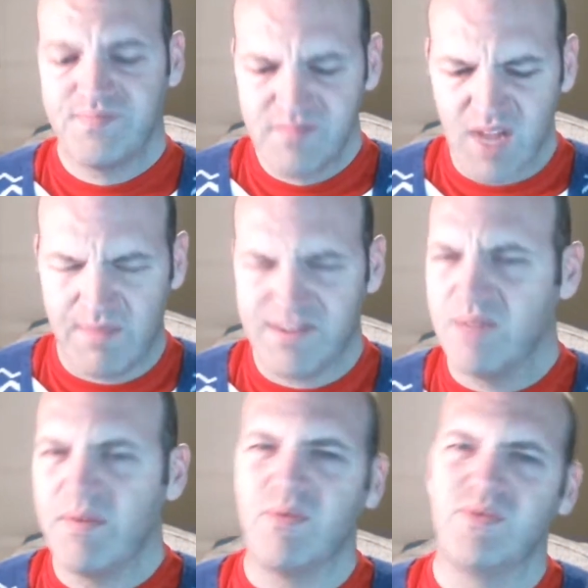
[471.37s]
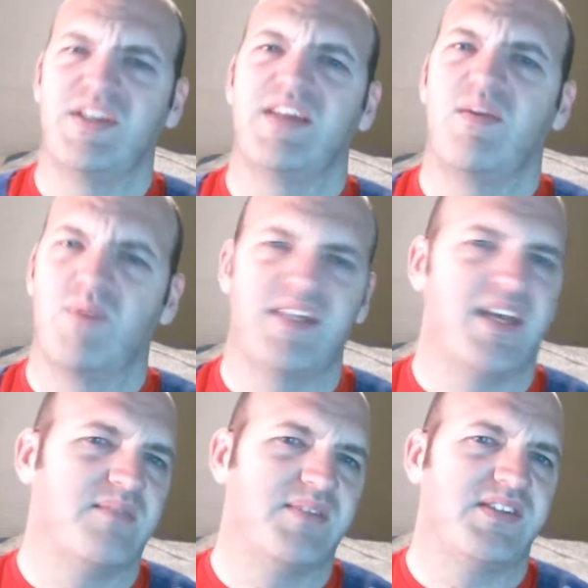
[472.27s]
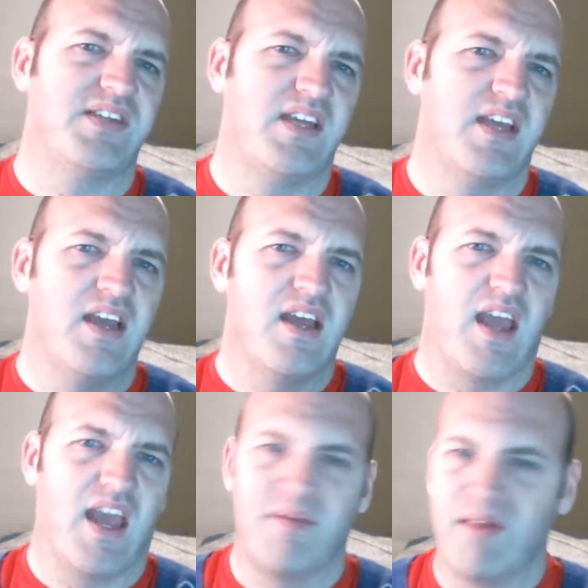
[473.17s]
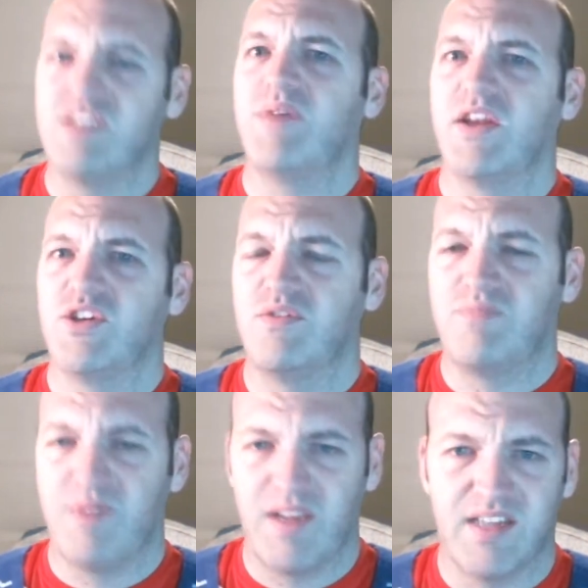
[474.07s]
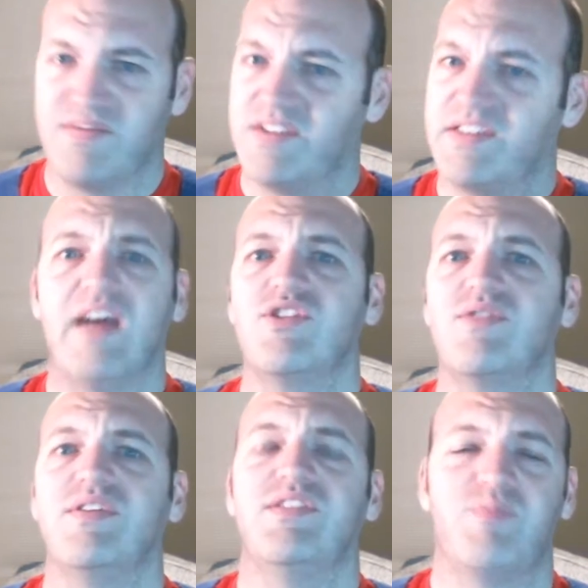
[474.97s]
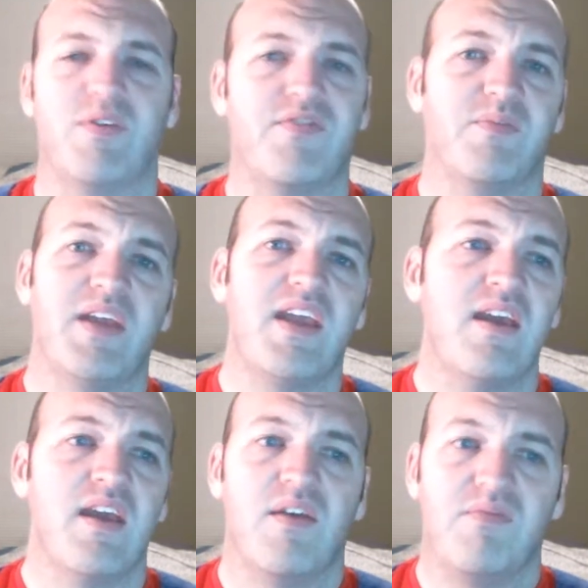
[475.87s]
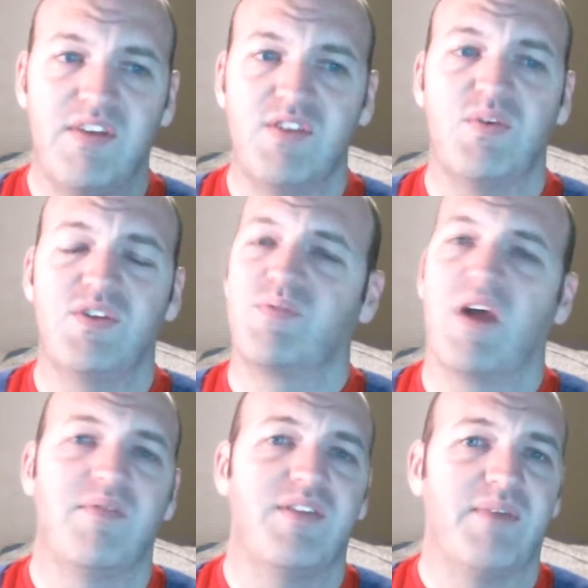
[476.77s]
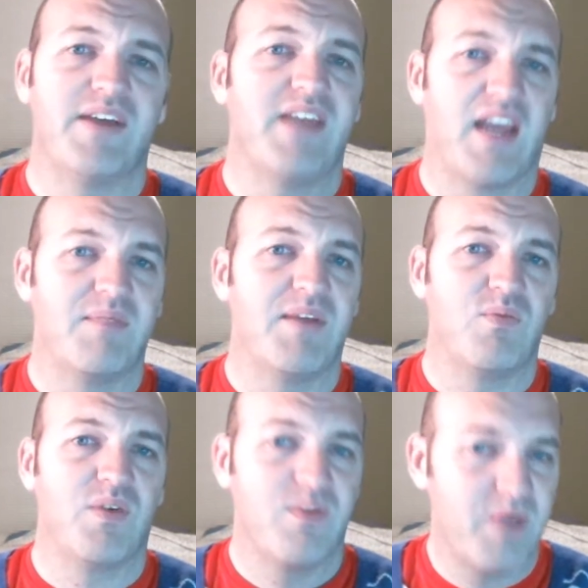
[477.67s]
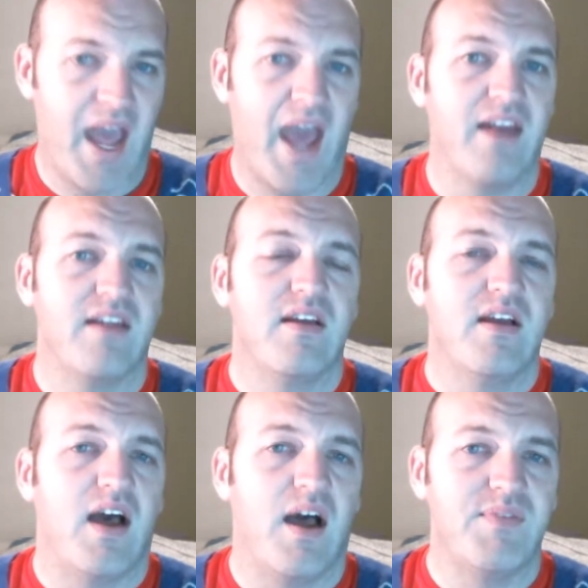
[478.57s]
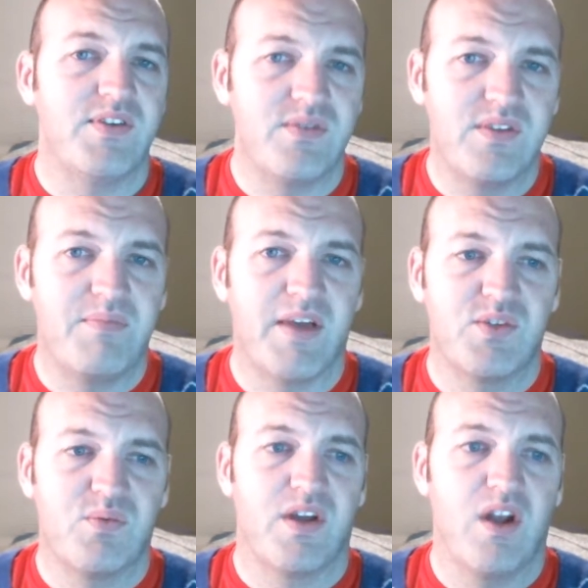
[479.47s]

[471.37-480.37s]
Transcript: I mean, some people will say they want the NBC animated special because of nostalgic reasons, but for me, this one is probably the best animated one that we had. Um, this is the best one